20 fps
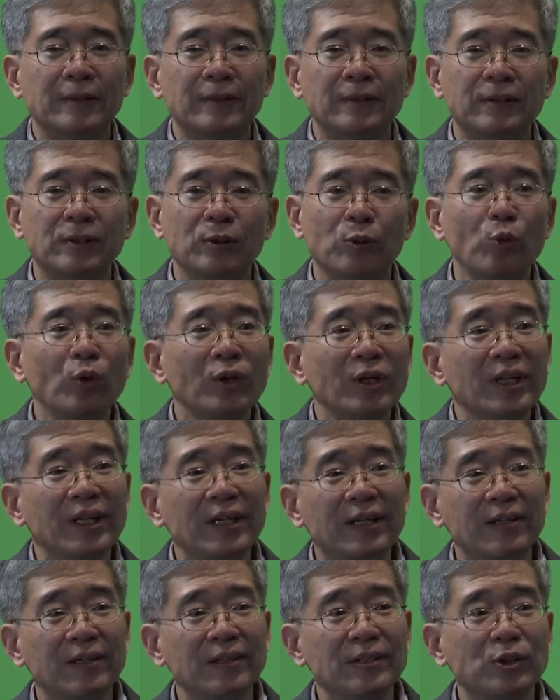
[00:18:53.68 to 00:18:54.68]
So will
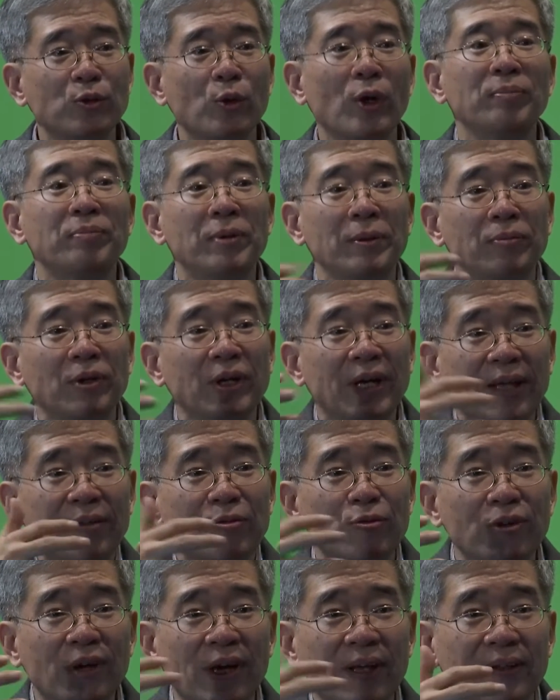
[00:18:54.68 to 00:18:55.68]
increase when people
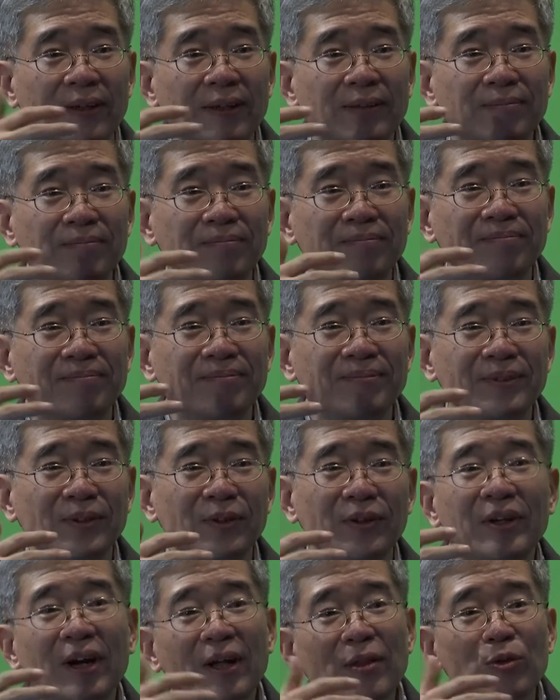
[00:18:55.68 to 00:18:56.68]
get together. So
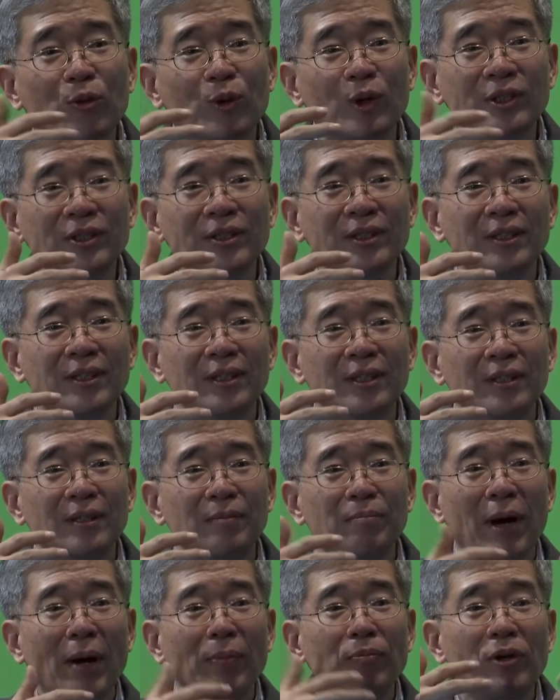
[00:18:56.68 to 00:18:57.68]
in other words,
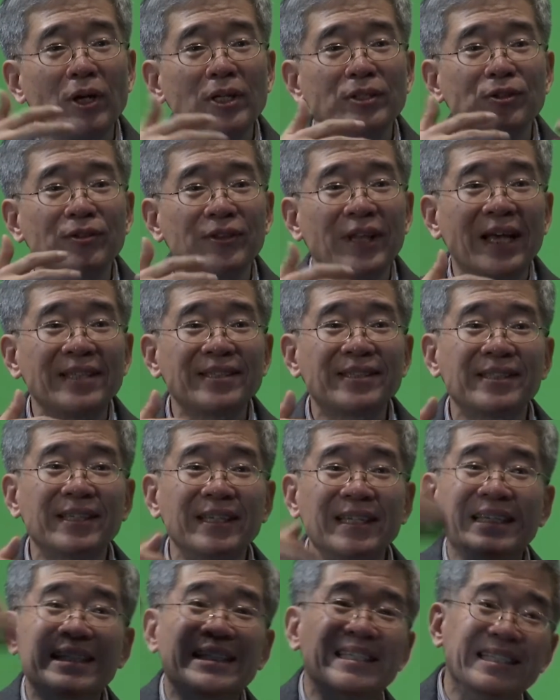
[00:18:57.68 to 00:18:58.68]
population
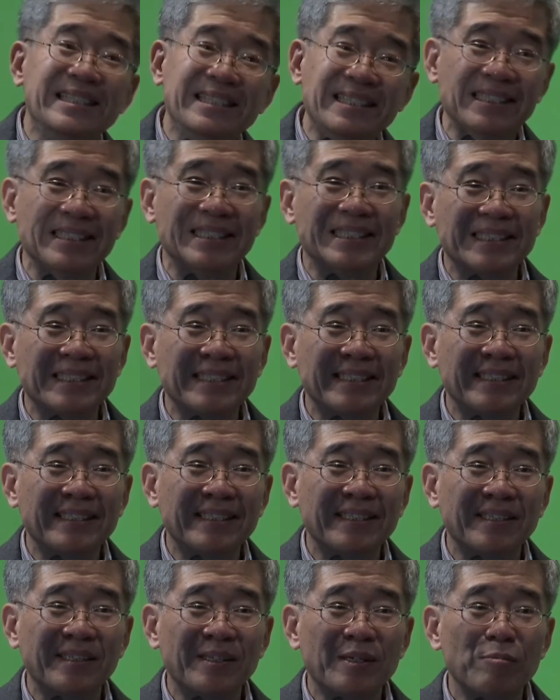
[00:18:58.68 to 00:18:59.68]
density increases,
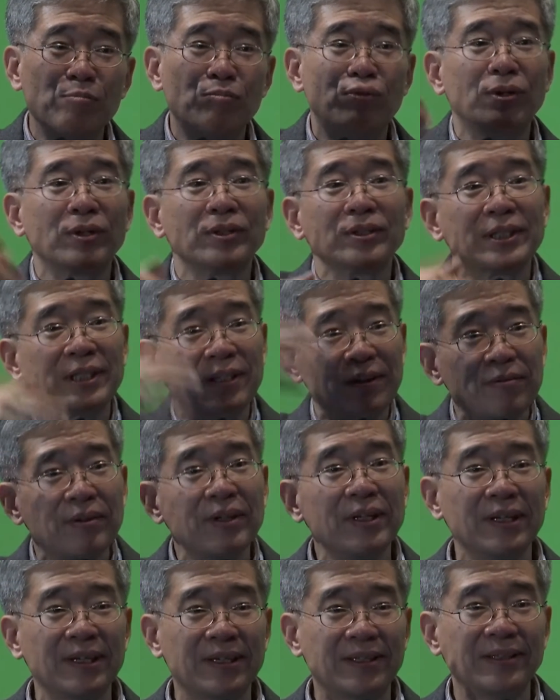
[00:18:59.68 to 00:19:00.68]

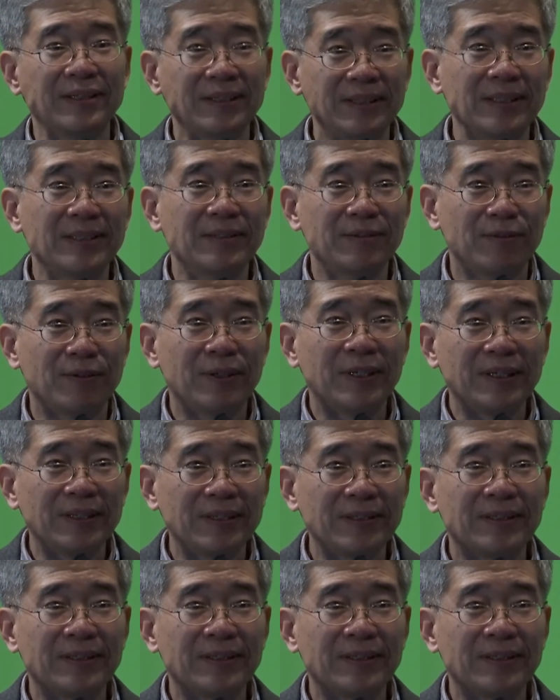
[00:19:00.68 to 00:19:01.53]
productivity increases, right?